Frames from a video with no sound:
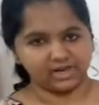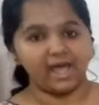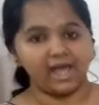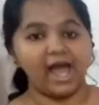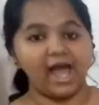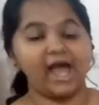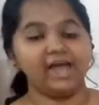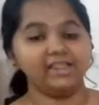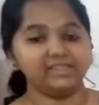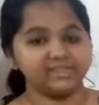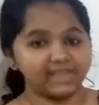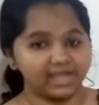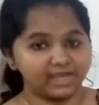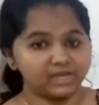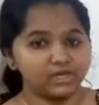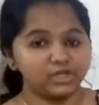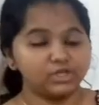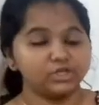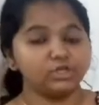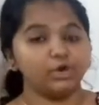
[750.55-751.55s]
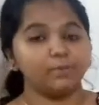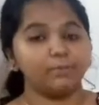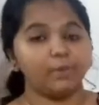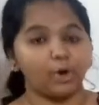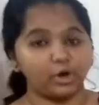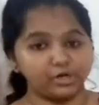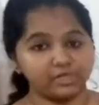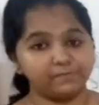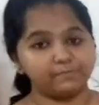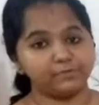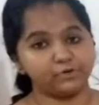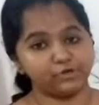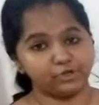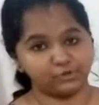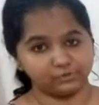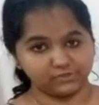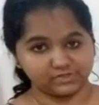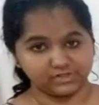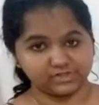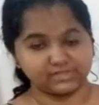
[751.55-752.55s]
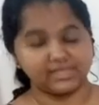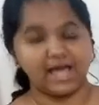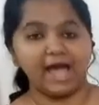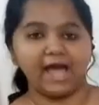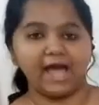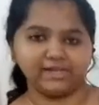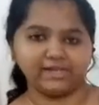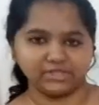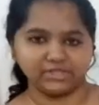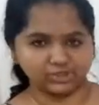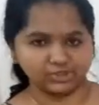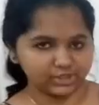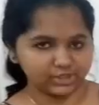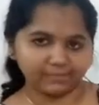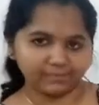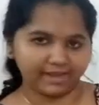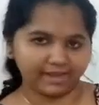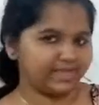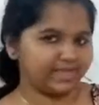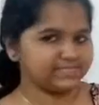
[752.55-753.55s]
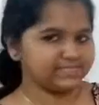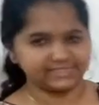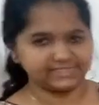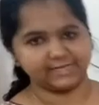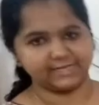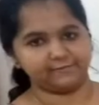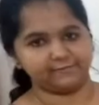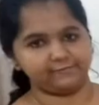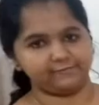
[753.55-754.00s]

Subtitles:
and then your body produces antigen by itself.